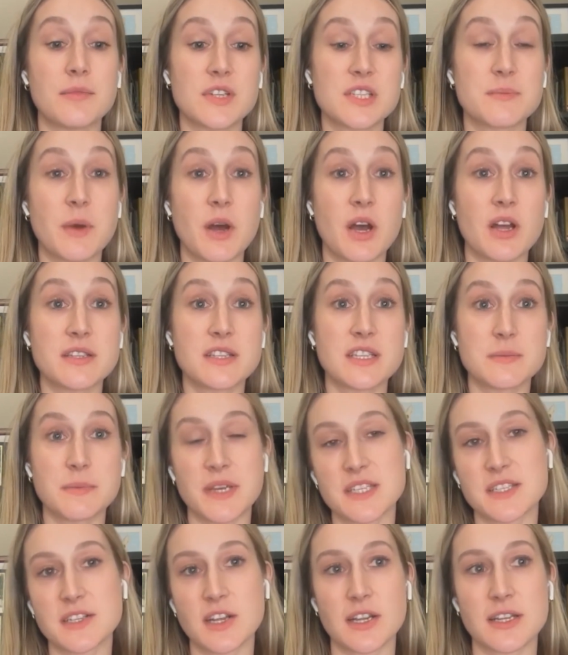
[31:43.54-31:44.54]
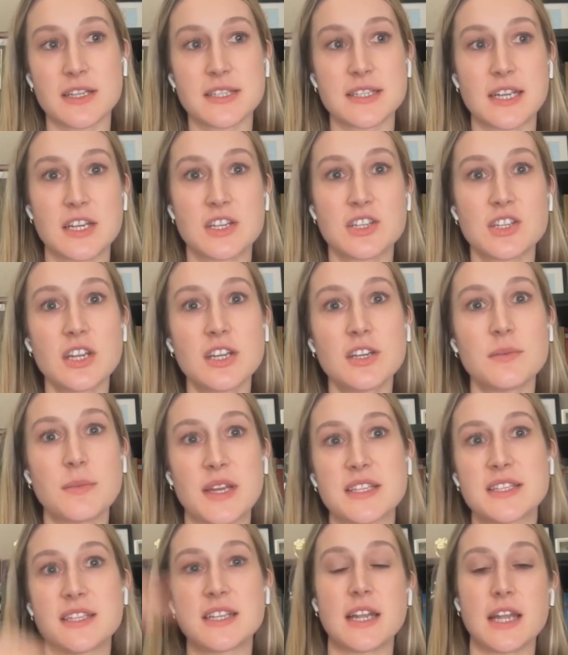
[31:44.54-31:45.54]
response is placed on extinction, you
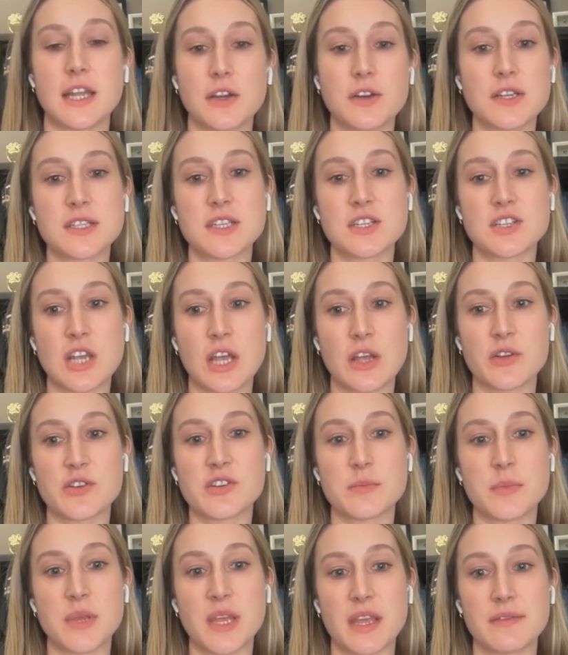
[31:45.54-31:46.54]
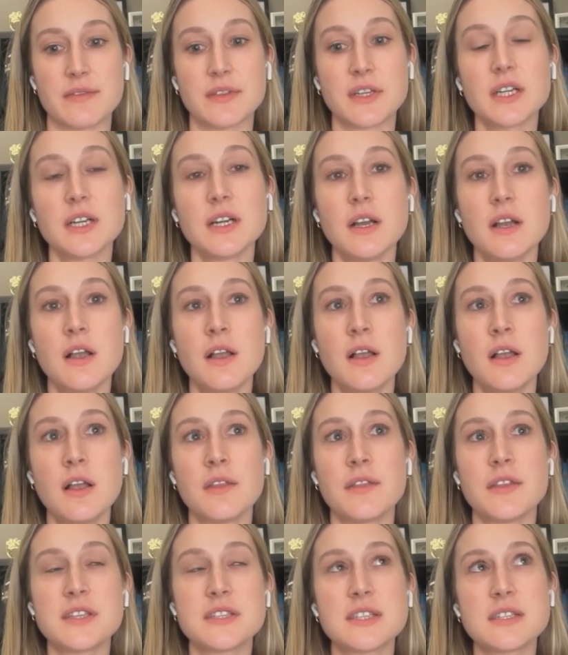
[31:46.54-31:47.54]
might see an increase in challenging behavior.
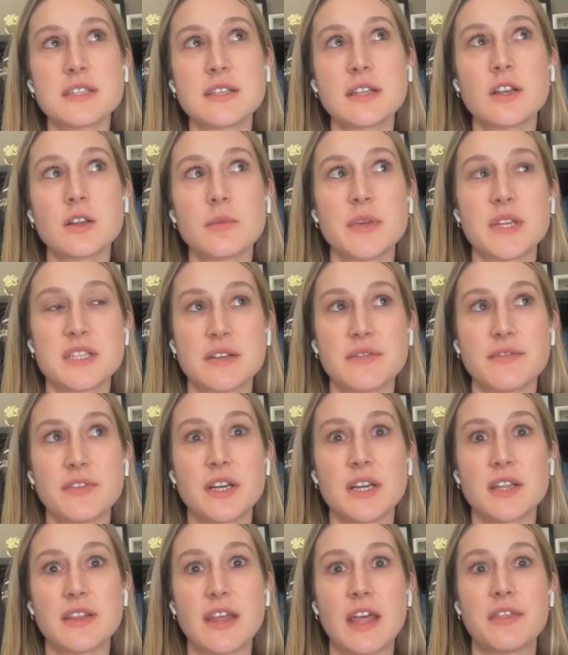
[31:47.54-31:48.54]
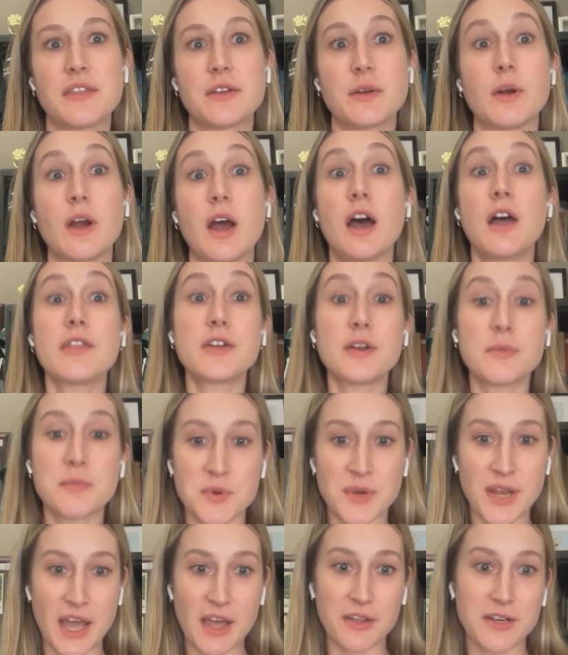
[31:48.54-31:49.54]
This is a little bit different in that there were other
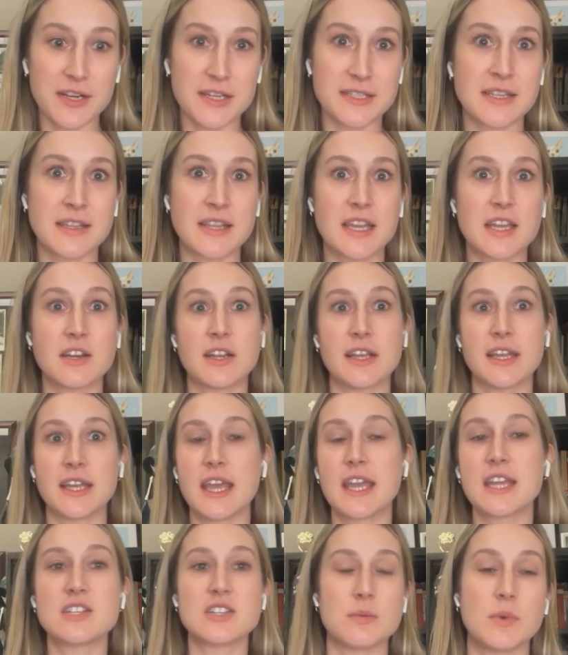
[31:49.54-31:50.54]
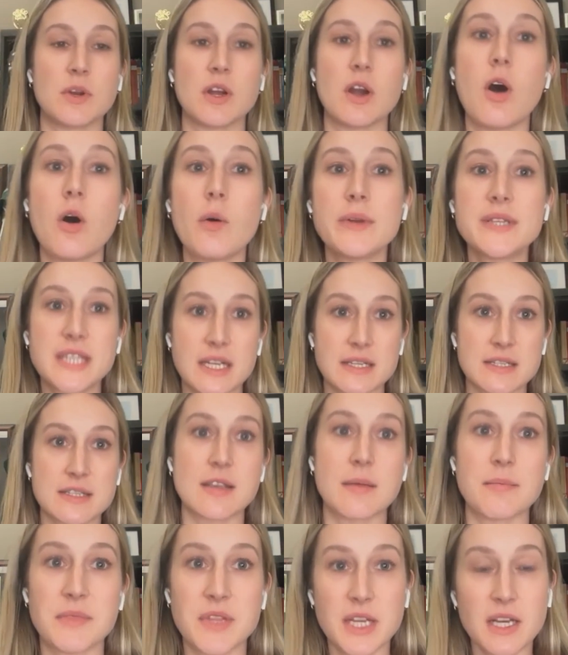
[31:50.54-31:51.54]
modalities that they could engage in. We always had
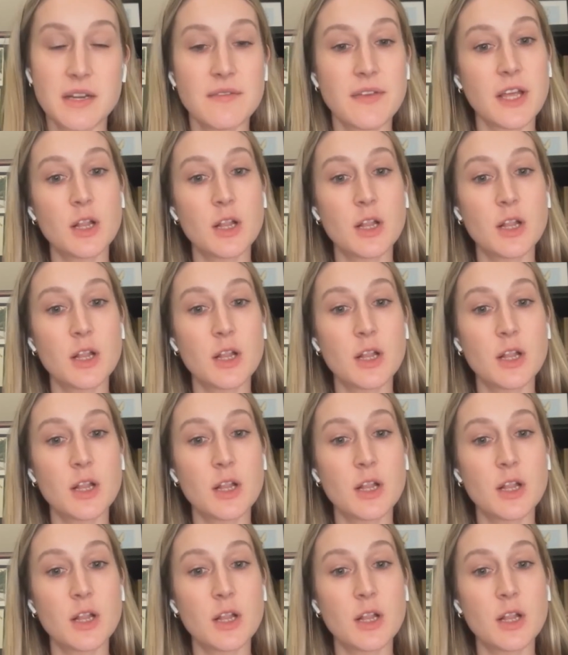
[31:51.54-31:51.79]
something